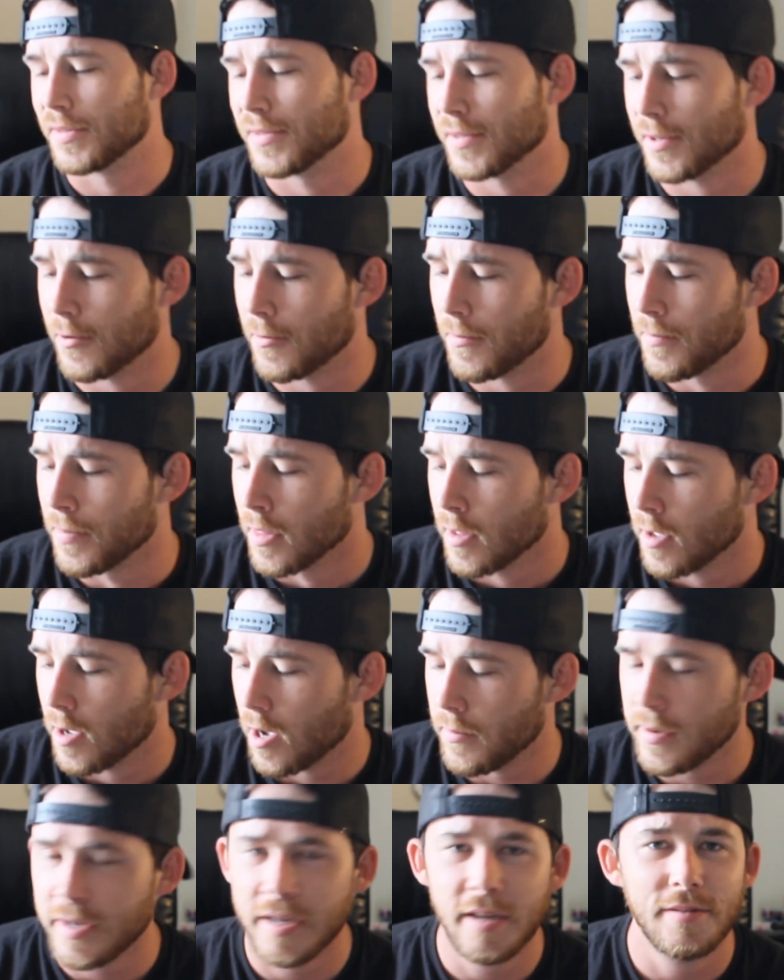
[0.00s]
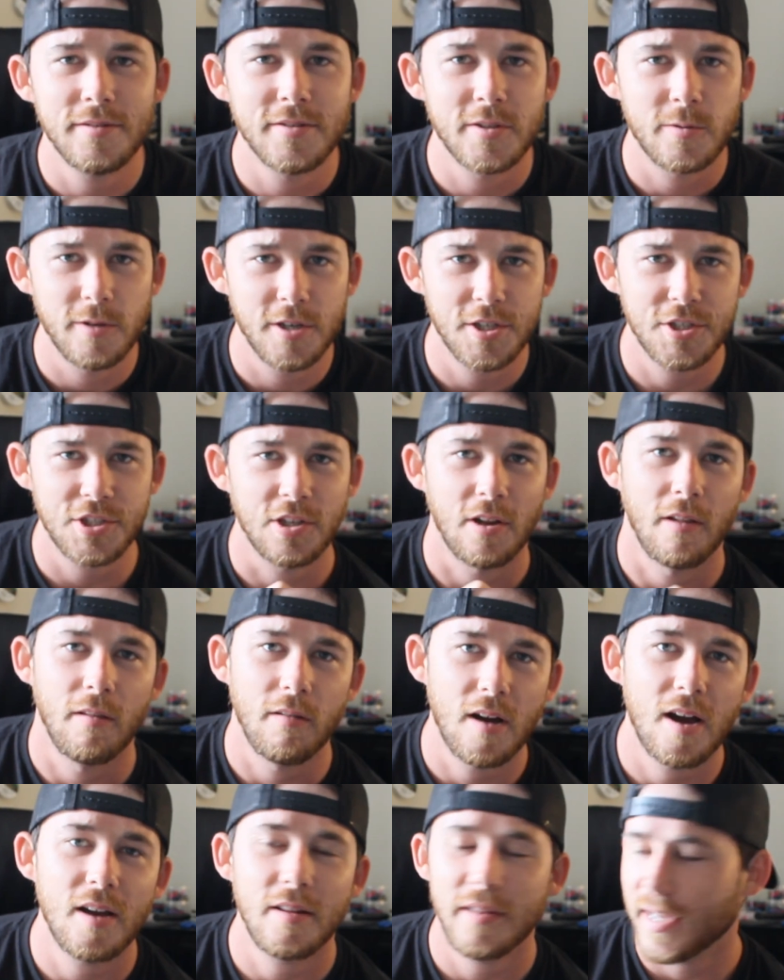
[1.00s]
So, I've been getting this question a
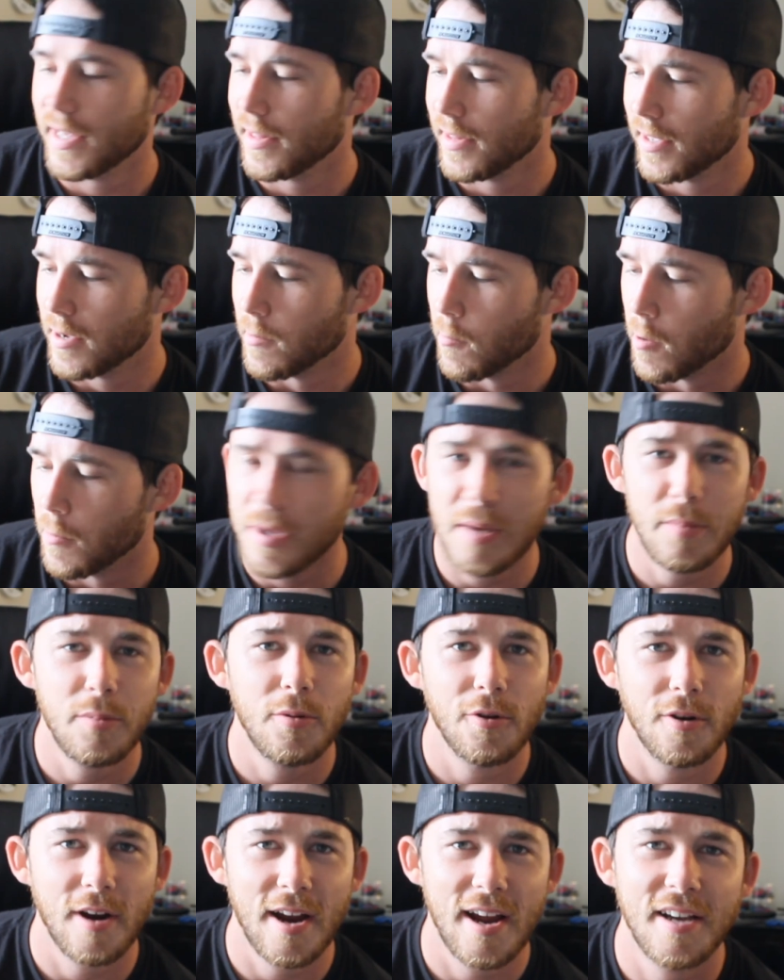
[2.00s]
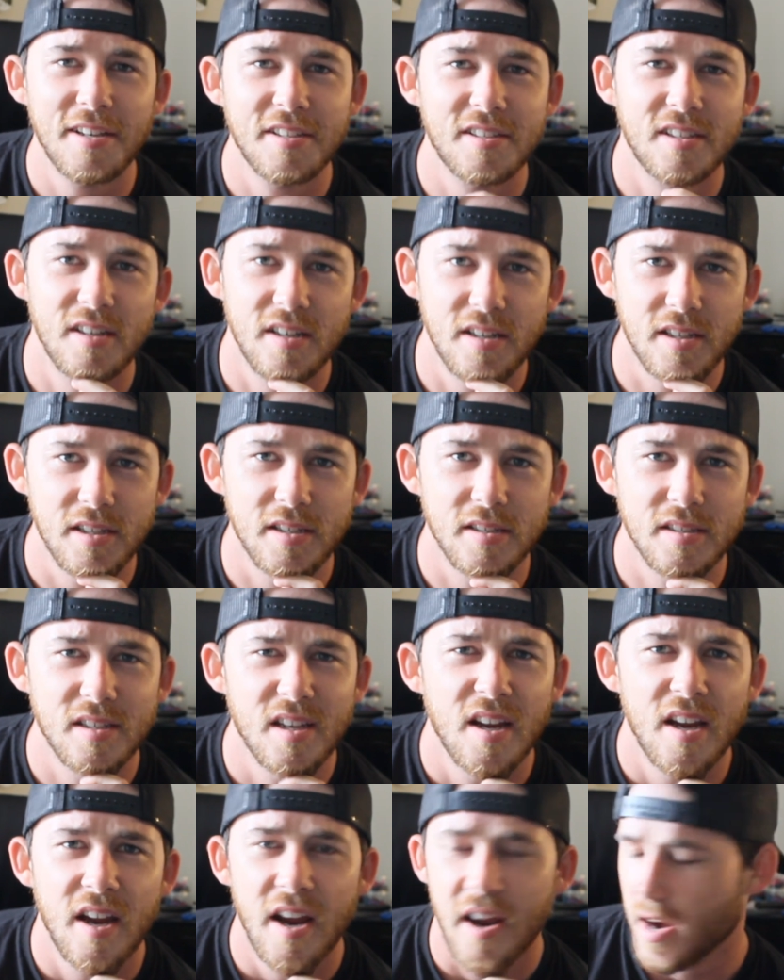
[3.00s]
lot lately, and what people are asking is,
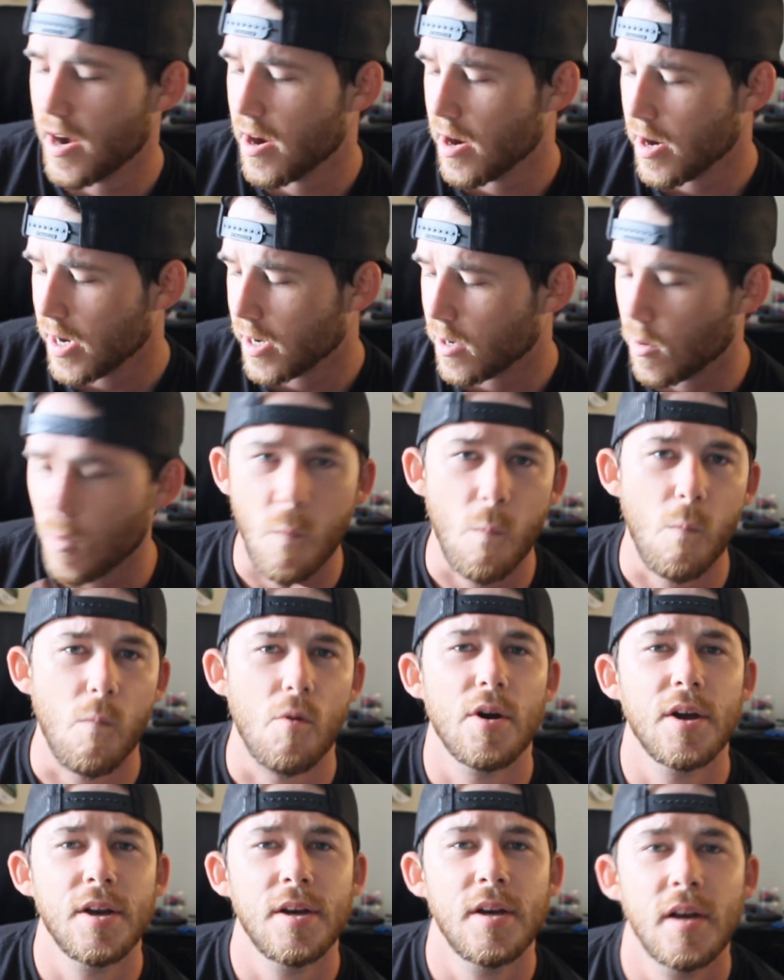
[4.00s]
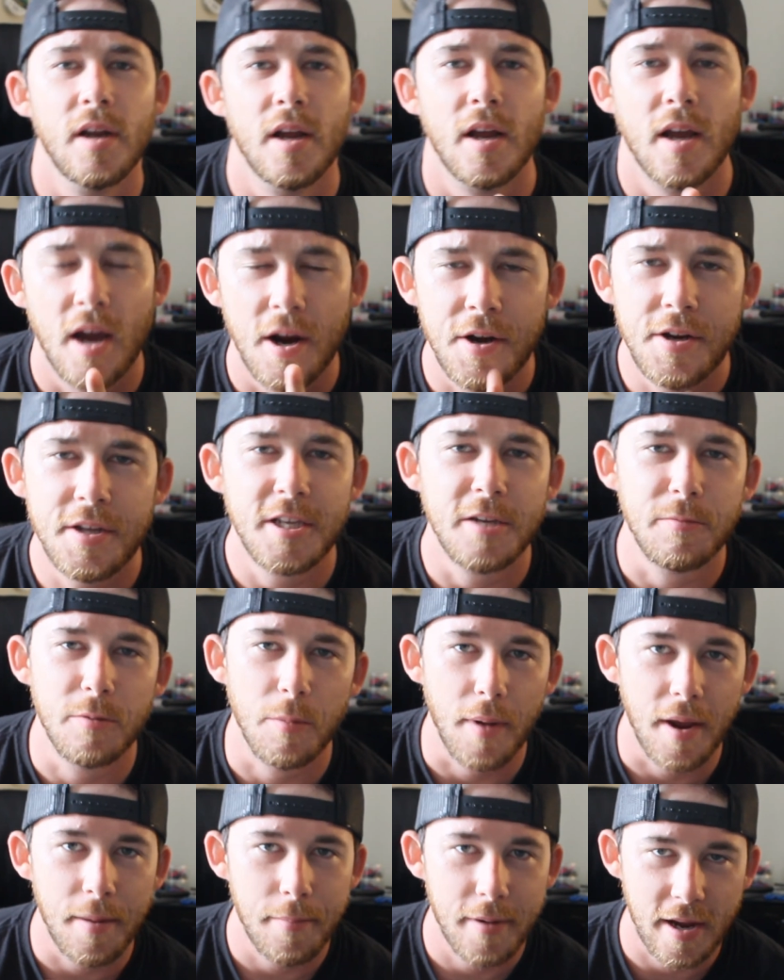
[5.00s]
Eric, one, how do you keep
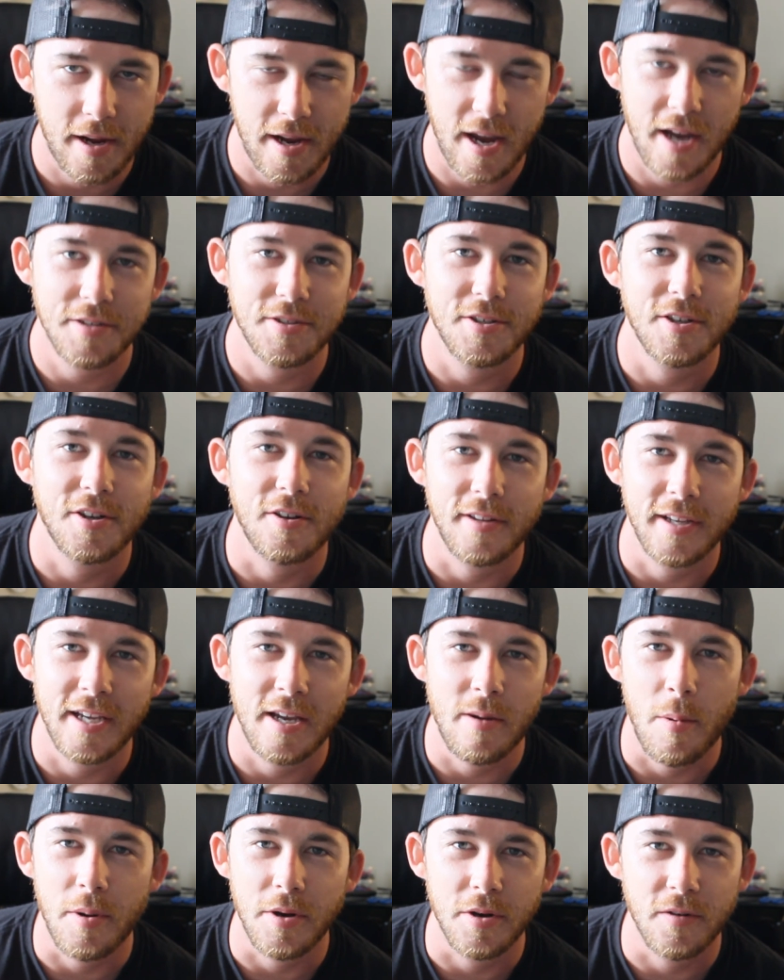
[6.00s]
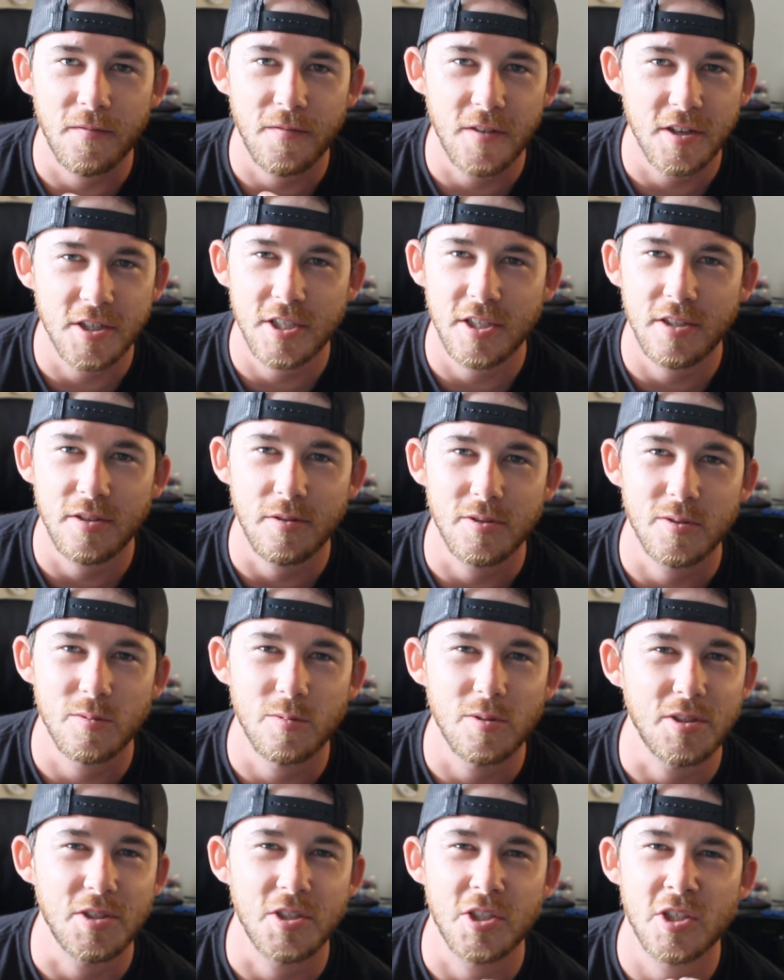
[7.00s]
your baitcaster clean when you're fishing those
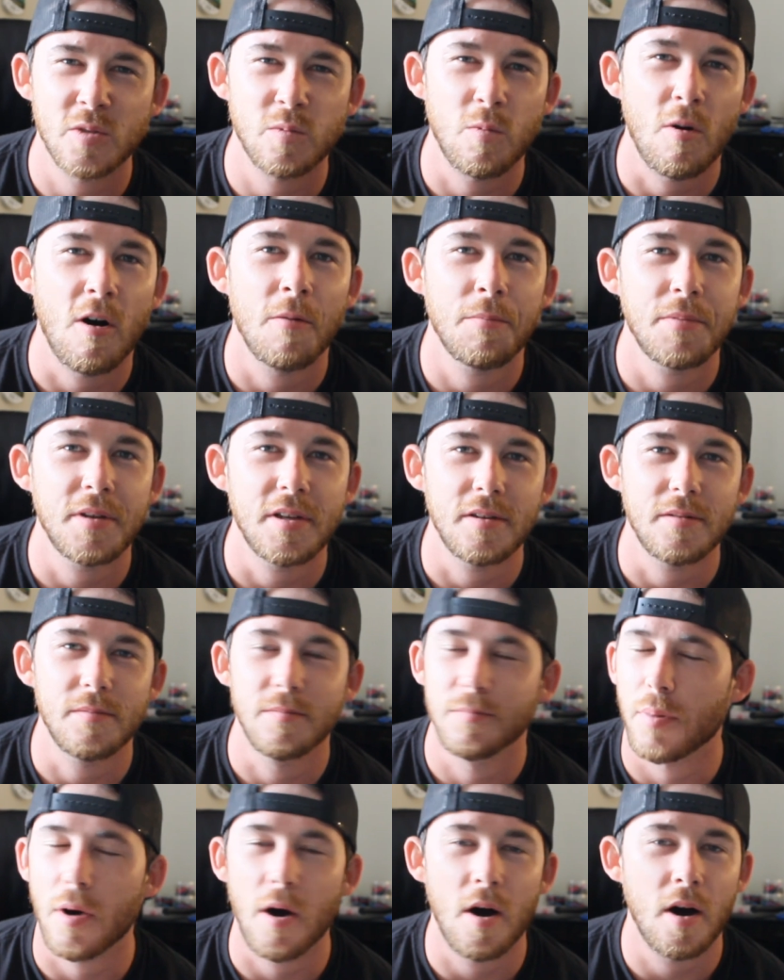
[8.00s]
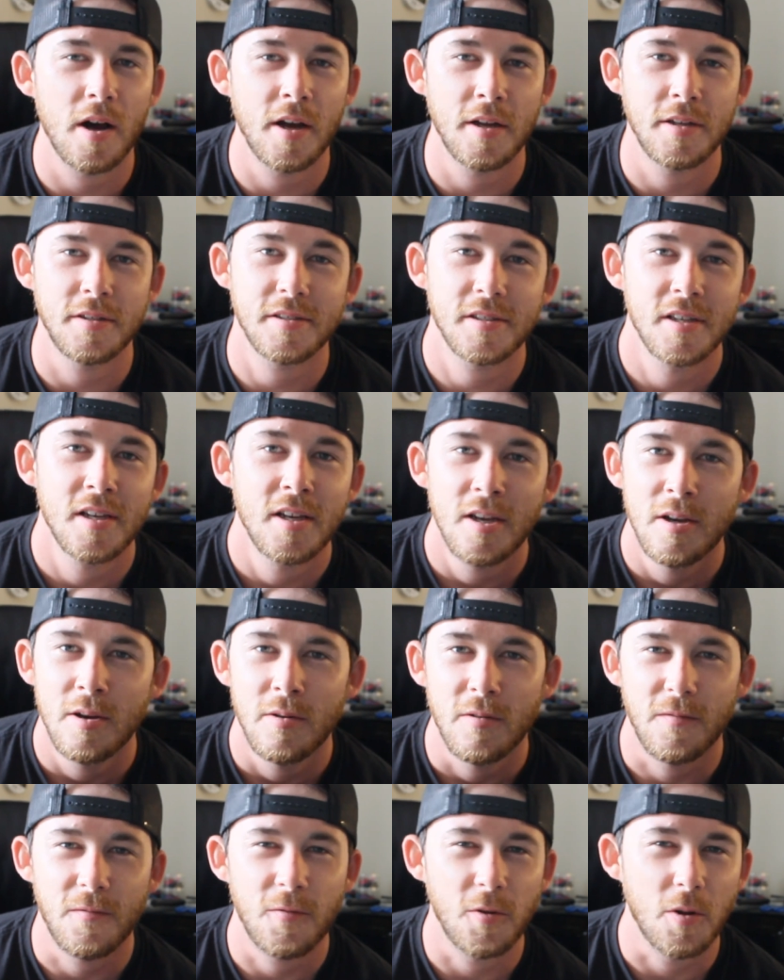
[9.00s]
really swampy ponds
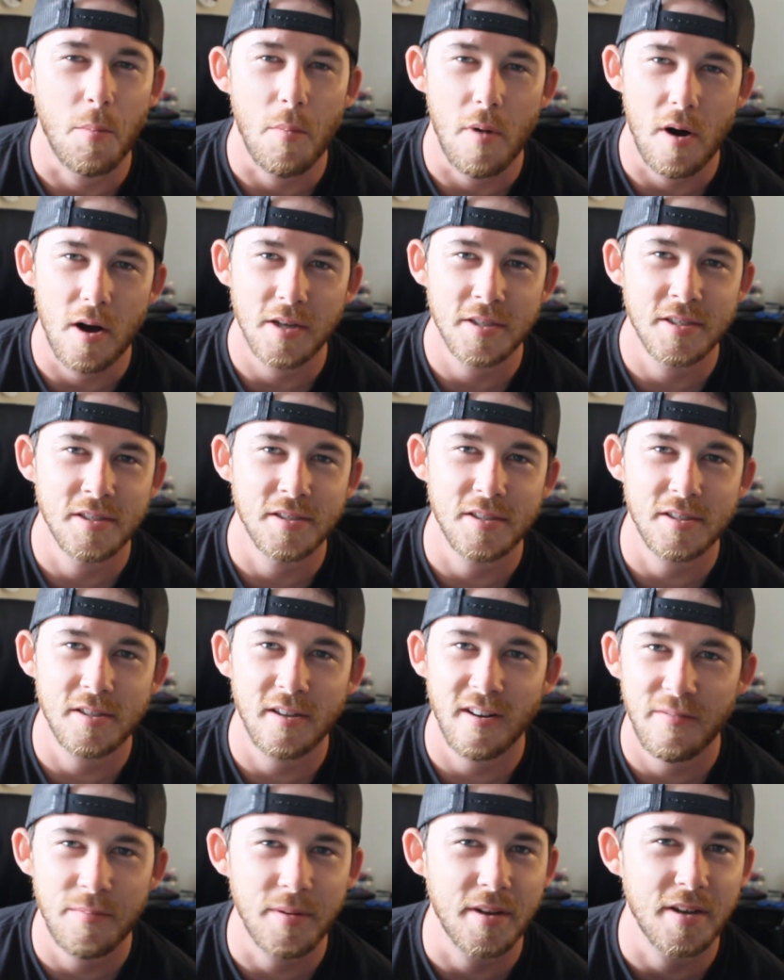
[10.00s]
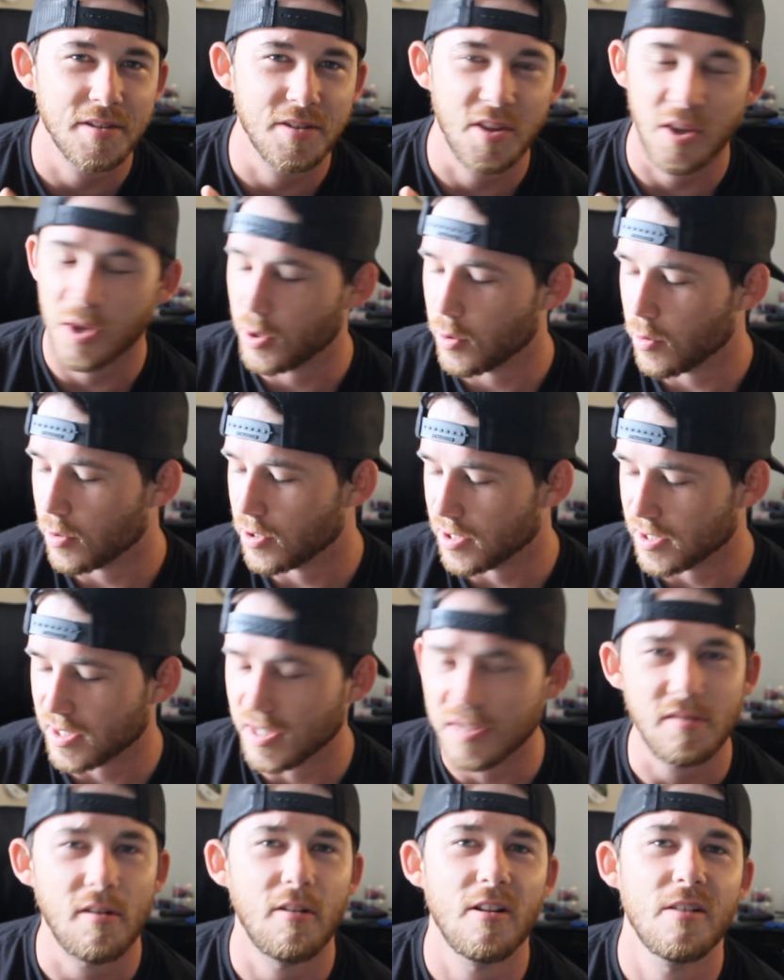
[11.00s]
with full of moss and stuff, because the goop just
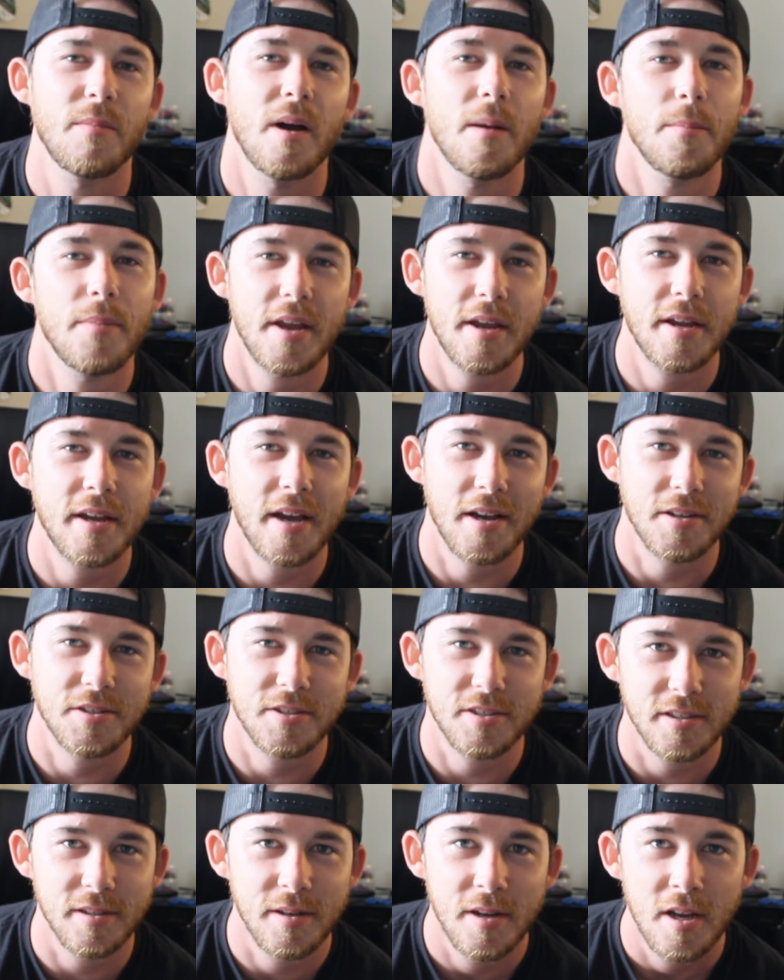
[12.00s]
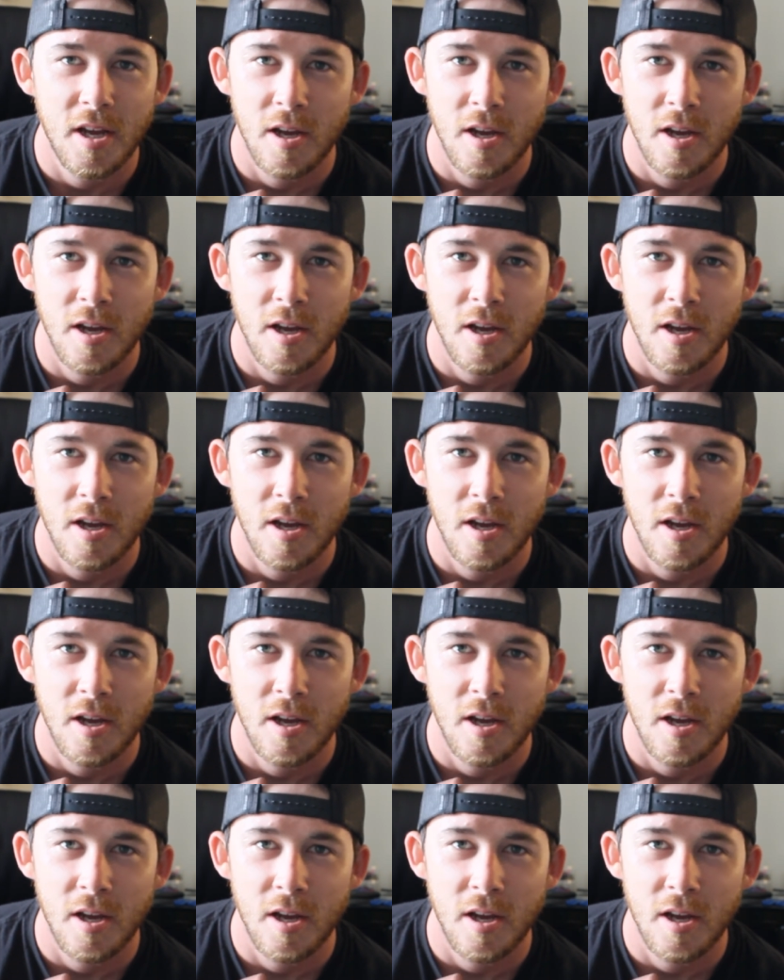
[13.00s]
gets all on my baitcaster?